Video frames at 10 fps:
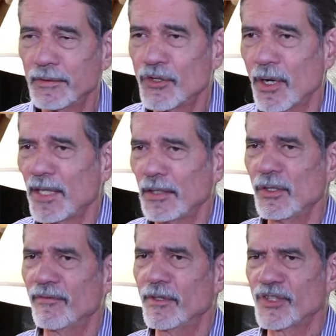So I'm at
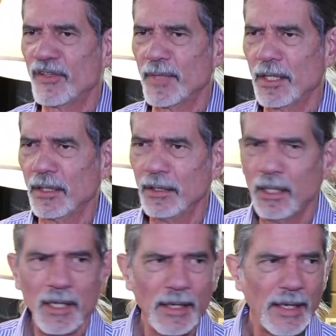University of Maryland,
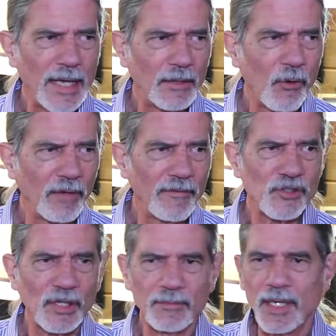and all of a
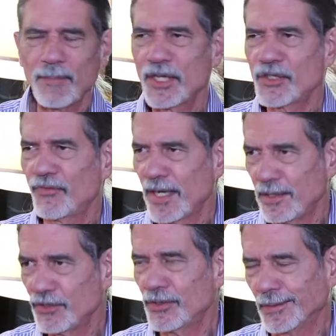sudden my best
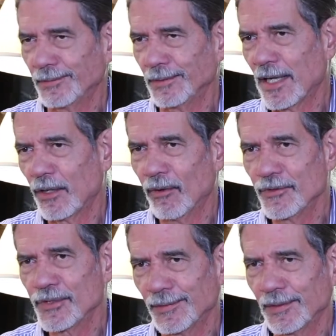friends, not all of
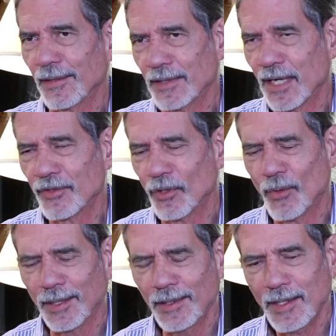a sudden, after a
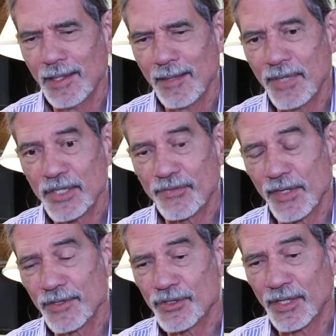while, best
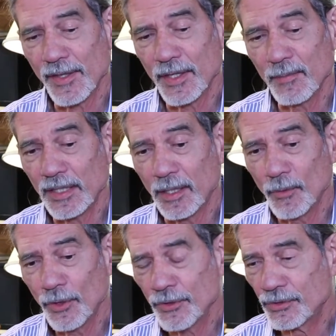friends are Dimitri
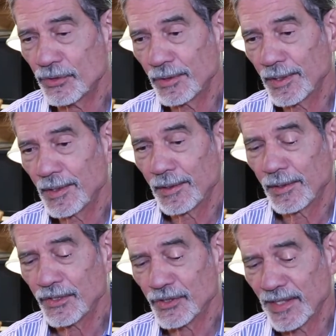Monos,
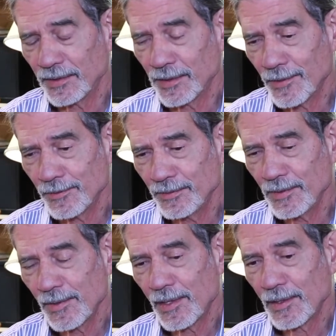he's dead now,
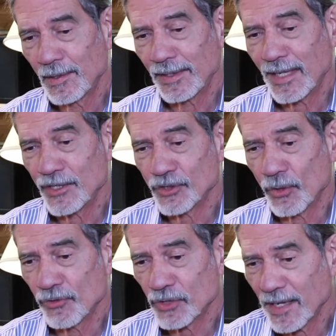Yiannis
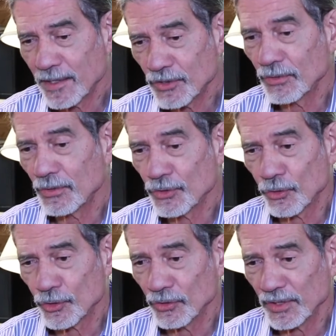Roussos, who's
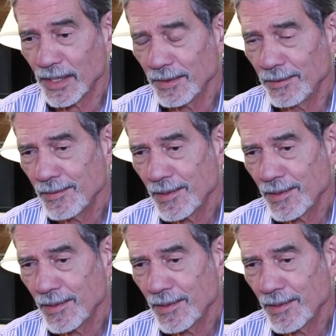also dead.